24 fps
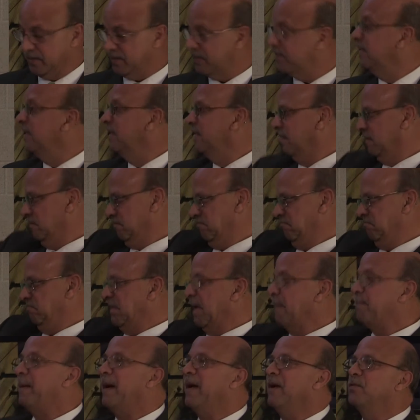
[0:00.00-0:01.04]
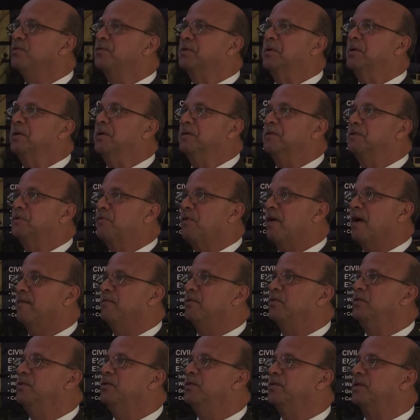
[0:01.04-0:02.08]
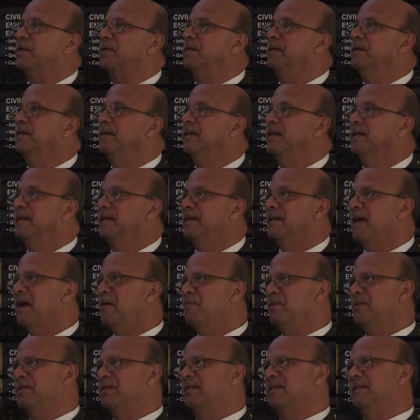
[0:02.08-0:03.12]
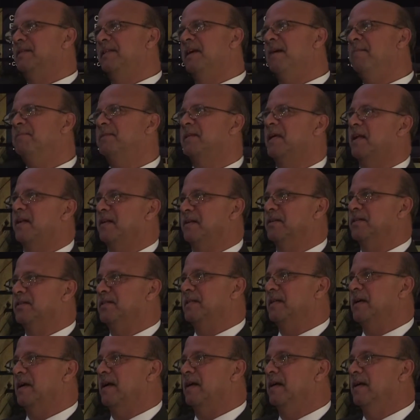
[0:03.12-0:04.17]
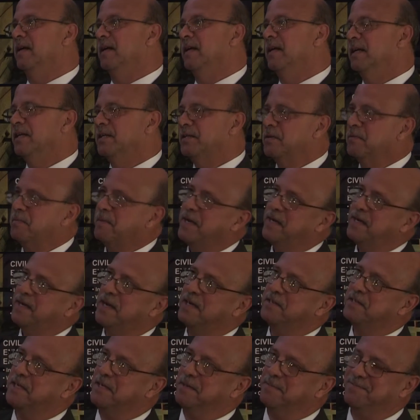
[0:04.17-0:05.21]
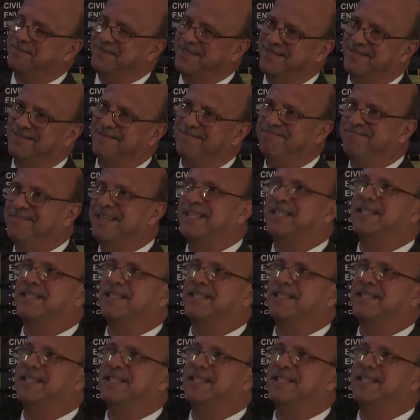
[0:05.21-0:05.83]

us, that pile's good, it's gravel, use it. Now it's them telling us that. So my guys I